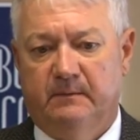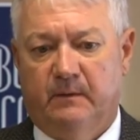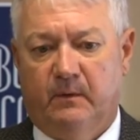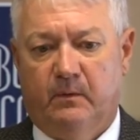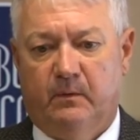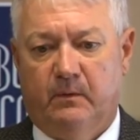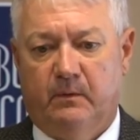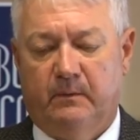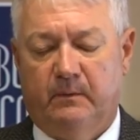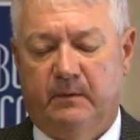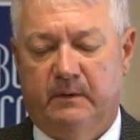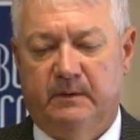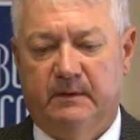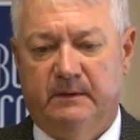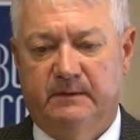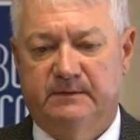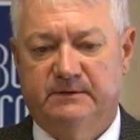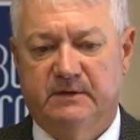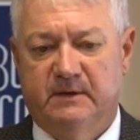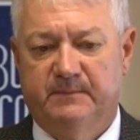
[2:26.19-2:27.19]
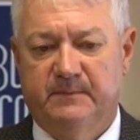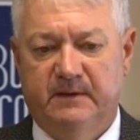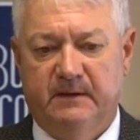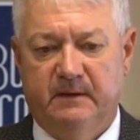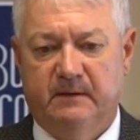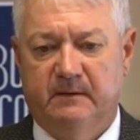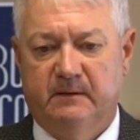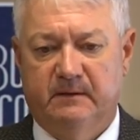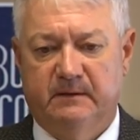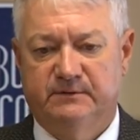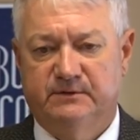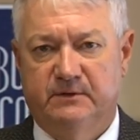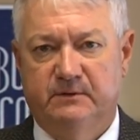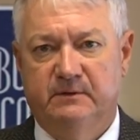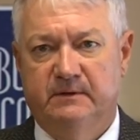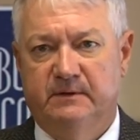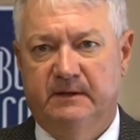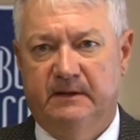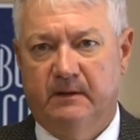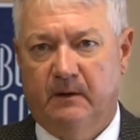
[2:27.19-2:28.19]
or something, a
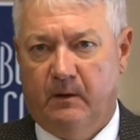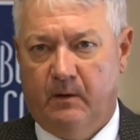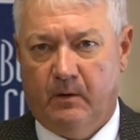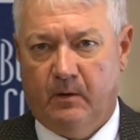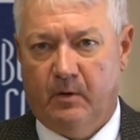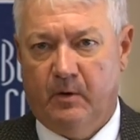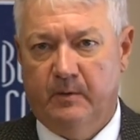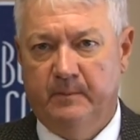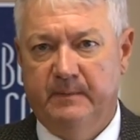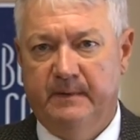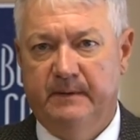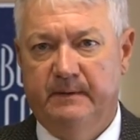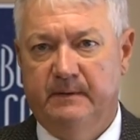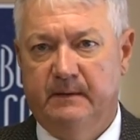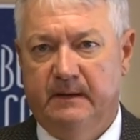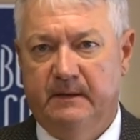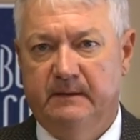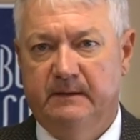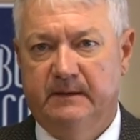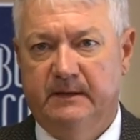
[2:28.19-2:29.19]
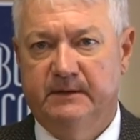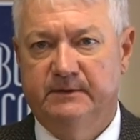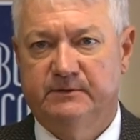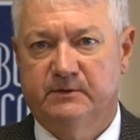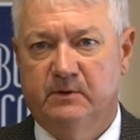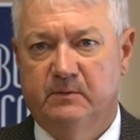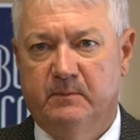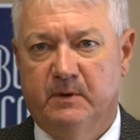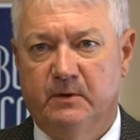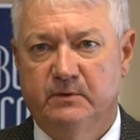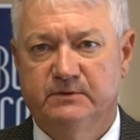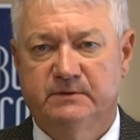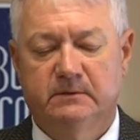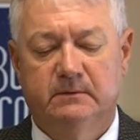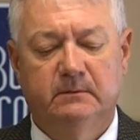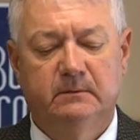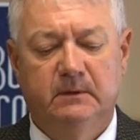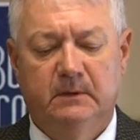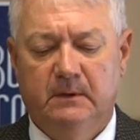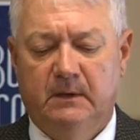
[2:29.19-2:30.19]
student getting harmed and kids are
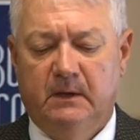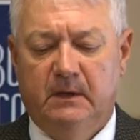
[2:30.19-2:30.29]
emotional.